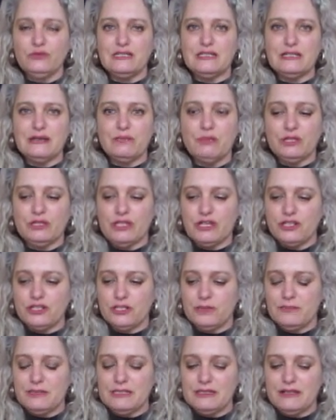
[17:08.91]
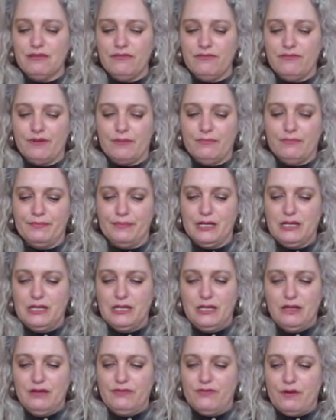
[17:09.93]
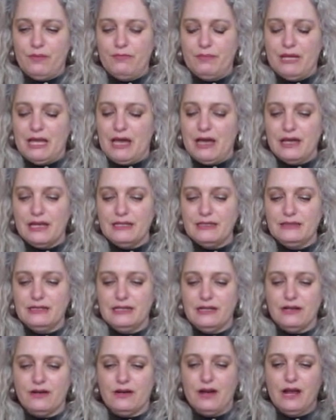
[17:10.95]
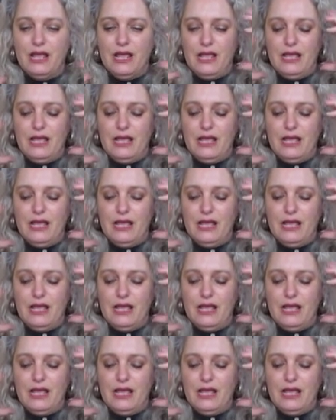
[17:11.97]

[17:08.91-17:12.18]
sabotage himself from from behind there.